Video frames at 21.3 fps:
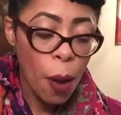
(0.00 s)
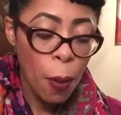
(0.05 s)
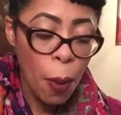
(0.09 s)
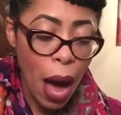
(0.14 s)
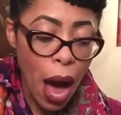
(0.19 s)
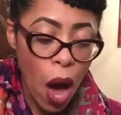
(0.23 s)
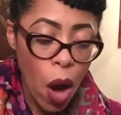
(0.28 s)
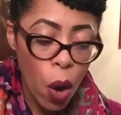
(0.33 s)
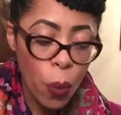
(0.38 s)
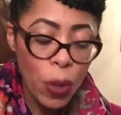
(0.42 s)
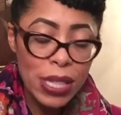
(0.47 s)

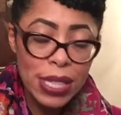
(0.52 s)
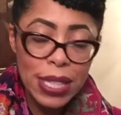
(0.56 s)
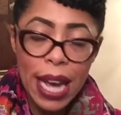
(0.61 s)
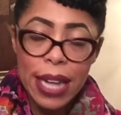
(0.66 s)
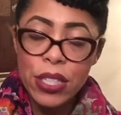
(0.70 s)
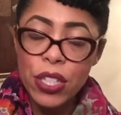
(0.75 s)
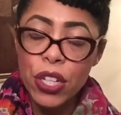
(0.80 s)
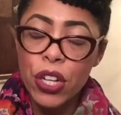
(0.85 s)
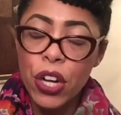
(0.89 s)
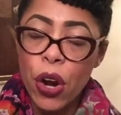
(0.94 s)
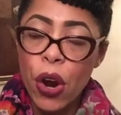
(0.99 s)
I always
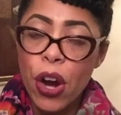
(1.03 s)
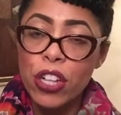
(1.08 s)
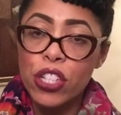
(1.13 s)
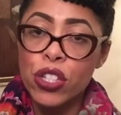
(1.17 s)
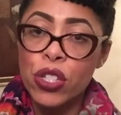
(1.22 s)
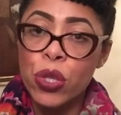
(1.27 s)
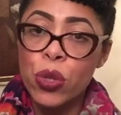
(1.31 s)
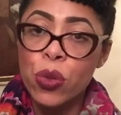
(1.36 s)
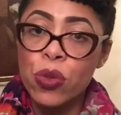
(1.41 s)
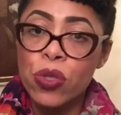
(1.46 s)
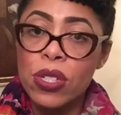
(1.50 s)
like to encourage
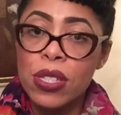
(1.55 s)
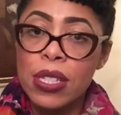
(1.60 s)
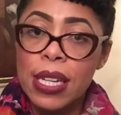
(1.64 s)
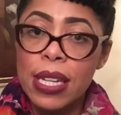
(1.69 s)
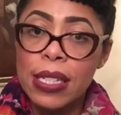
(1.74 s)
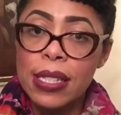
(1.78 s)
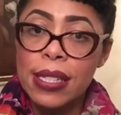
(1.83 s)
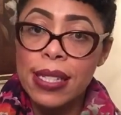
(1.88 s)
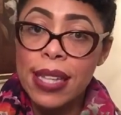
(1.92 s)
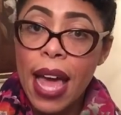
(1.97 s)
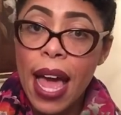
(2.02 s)
students
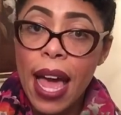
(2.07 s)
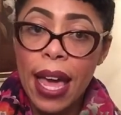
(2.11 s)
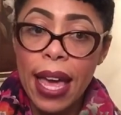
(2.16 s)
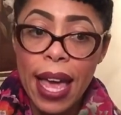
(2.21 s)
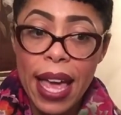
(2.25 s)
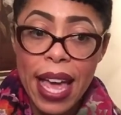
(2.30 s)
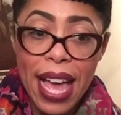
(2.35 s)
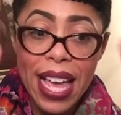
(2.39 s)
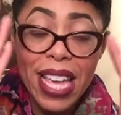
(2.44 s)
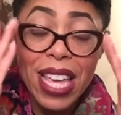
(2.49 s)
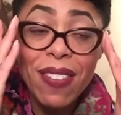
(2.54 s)
to
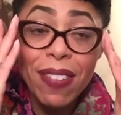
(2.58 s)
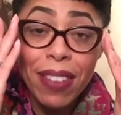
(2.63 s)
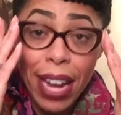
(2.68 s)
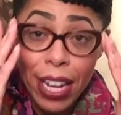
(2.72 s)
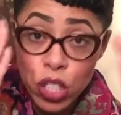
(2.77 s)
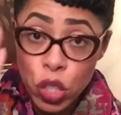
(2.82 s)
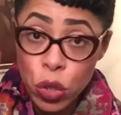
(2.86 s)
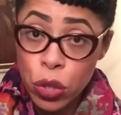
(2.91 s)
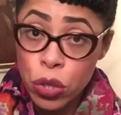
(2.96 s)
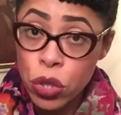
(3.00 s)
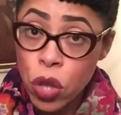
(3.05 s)
say, even
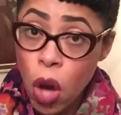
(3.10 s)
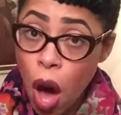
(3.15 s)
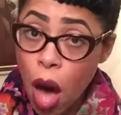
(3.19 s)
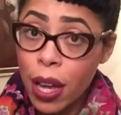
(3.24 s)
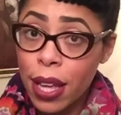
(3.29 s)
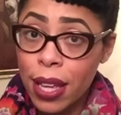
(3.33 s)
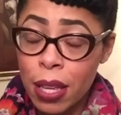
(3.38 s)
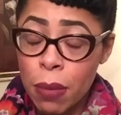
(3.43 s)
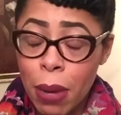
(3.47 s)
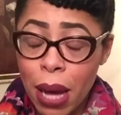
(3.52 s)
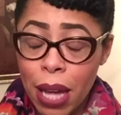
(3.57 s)
as you're
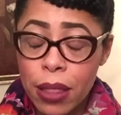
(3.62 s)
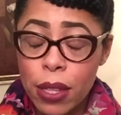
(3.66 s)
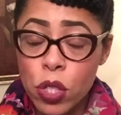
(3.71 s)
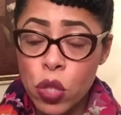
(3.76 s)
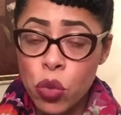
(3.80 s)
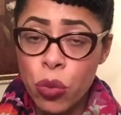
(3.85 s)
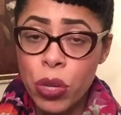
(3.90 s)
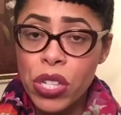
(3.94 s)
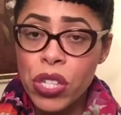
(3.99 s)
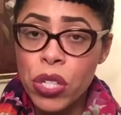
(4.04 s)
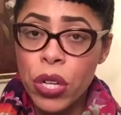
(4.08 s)
talking about
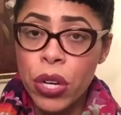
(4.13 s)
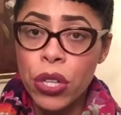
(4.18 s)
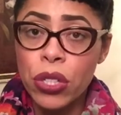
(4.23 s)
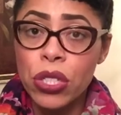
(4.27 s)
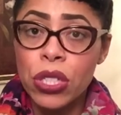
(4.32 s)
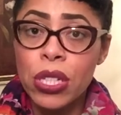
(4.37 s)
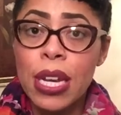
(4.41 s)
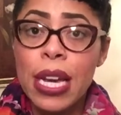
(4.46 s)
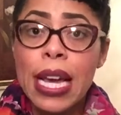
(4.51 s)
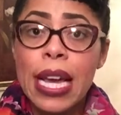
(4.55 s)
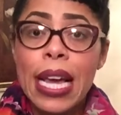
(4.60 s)
this
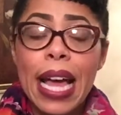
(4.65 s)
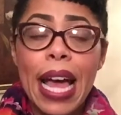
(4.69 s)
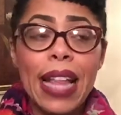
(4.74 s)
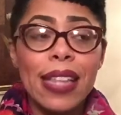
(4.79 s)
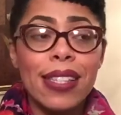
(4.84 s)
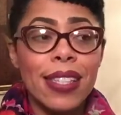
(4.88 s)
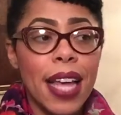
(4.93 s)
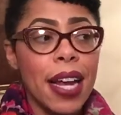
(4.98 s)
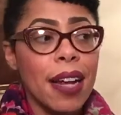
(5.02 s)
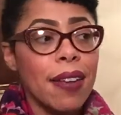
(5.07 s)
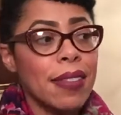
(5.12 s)
research,
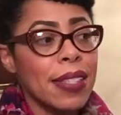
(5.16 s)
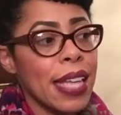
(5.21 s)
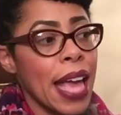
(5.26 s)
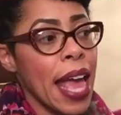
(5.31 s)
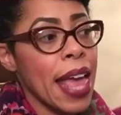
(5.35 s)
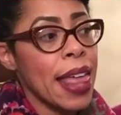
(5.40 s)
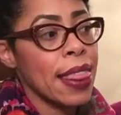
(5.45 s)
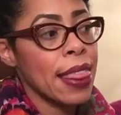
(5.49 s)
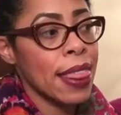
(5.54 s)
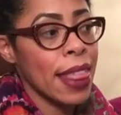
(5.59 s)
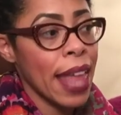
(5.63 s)
instead of
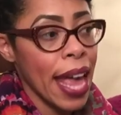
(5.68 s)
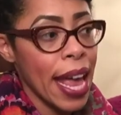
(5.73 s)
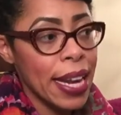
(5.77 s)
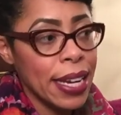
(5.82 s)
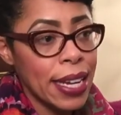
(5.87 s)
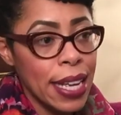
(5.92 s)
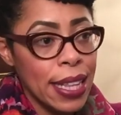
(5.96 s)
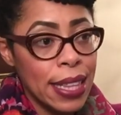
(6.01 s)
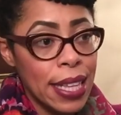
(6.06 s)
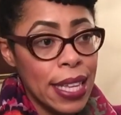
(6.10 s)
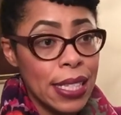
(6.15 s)
saying they
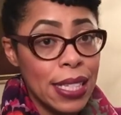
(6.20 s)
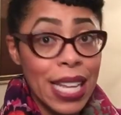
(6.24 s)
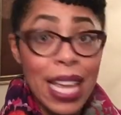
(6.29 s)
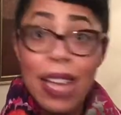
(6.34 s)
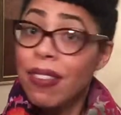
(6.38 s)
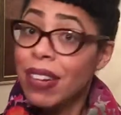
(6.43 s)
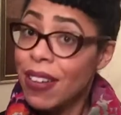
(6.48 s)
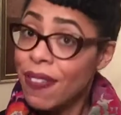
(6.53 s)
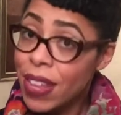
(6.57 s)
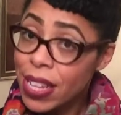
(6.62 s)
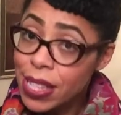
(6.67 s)
did this,
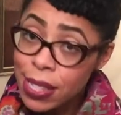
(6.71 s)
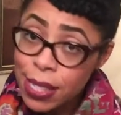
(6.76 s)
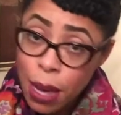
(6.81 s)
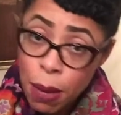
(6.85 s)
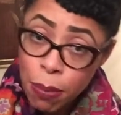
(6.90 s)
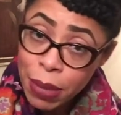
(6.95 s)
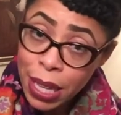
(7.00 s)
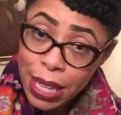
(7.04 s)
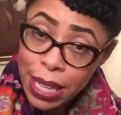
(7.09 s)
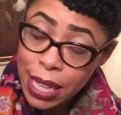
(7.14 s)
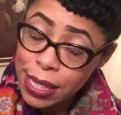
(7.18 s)
even if it's
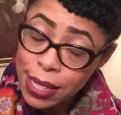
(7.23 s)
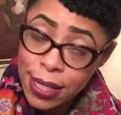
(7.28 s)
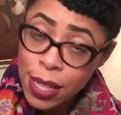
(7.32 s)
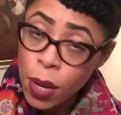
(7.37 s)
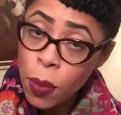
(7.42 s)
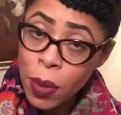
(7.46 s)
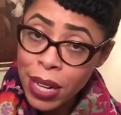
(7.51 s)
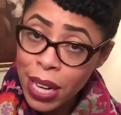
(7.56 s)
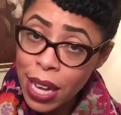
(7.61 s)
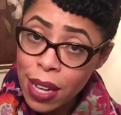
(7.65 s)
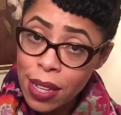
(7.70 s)
something that
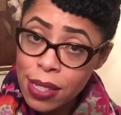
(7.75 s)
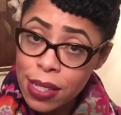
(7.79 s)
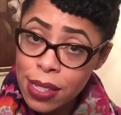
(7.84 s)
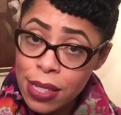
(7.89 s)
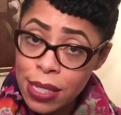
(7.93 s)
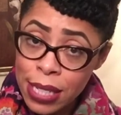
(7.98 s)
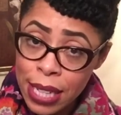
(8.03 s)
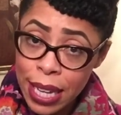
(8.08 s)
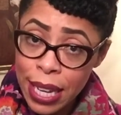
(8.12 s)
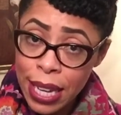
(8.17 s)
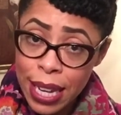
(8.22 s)
someone else
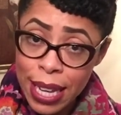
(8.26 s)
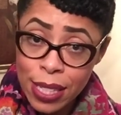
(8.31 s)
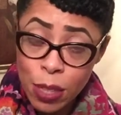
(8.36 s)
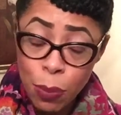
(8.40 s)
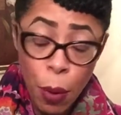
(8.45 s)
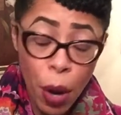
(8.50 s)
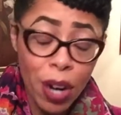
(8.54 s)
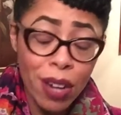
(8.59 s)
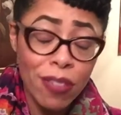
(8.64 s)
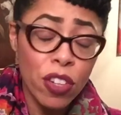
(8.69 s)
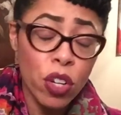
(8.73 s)
did as a
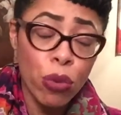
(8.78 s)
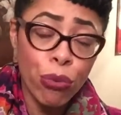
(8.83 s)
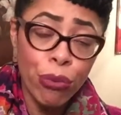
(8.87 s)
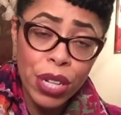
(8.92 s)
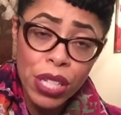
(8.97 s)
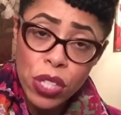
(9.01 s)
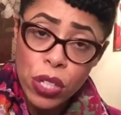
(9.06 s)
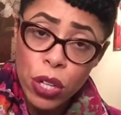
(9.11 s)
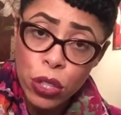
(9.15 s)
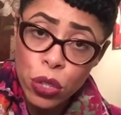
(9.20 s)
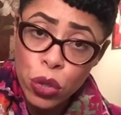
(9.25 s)
part of your
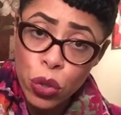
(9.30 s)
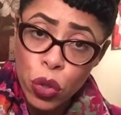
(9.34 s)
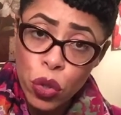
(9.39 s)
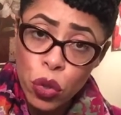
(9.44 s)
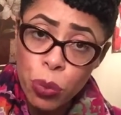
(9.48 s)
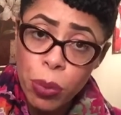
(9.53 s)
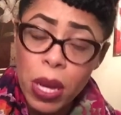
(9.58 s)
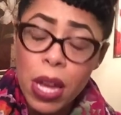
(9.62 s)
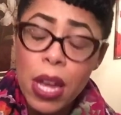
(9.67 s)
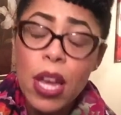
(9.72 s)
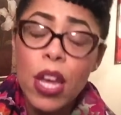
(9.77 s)
research
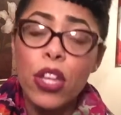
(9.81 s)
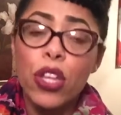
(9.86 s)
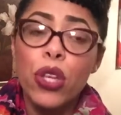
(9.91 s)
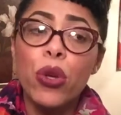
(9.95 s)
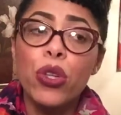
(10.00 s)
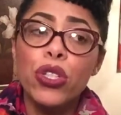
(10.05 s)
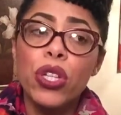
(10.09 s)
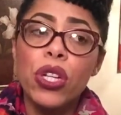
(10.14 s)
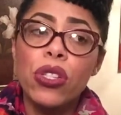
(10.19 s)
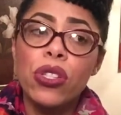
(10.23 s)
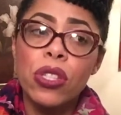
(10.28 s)
group,
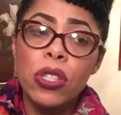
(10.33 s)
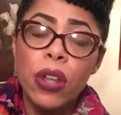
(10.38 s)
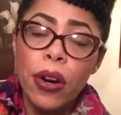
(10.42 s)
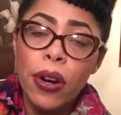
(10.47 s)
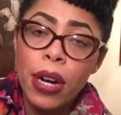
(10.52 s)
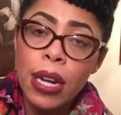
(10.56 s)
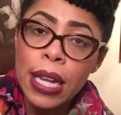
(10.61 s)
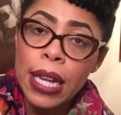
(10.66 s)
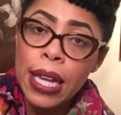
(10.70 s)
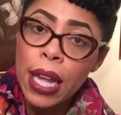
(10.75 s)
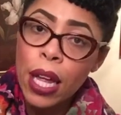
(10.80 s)
you should
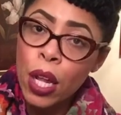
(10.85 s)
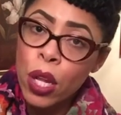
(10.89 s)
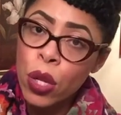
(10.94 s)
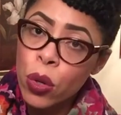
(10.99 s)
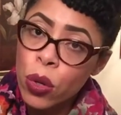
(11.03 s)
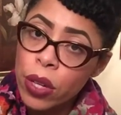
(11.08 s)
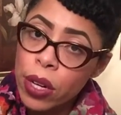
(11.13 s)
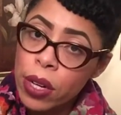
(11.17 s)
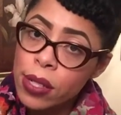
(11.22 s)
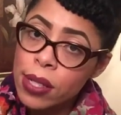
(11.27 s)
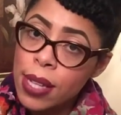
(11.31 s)
certainly
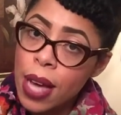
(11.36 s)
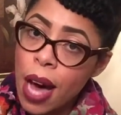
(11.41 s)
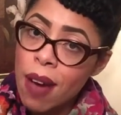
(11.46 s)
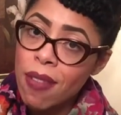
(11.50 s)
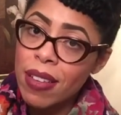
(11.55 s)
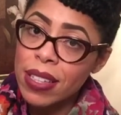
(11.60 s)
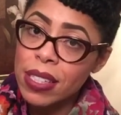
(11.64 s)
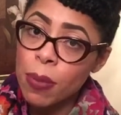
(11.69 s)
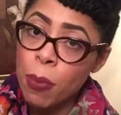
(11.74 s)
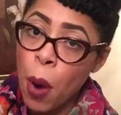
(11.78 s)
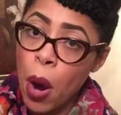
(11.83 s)
include
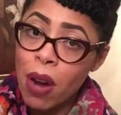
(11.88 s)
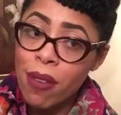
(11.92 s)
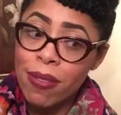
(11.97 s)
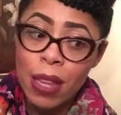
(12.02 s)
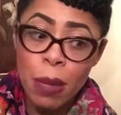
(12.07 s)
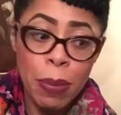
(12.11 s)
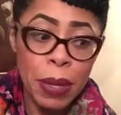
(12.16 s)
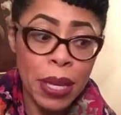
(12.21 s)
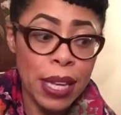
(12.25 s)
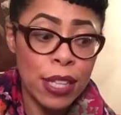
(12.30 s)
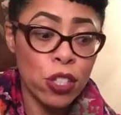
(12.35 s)
yourself as a part of
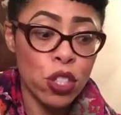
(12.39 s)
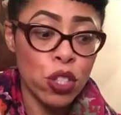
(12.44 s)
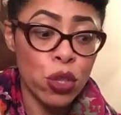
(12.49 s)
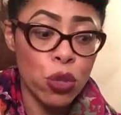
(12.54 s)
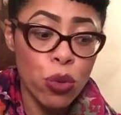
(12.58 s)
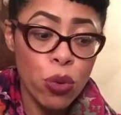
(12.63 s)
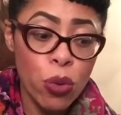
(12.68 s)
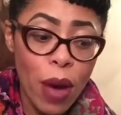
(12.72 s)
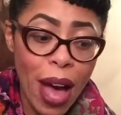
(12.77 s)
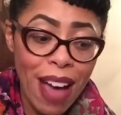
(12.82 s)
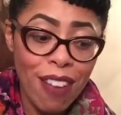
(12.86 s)
that, because
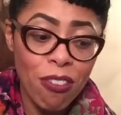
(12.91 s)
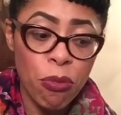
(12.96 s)
you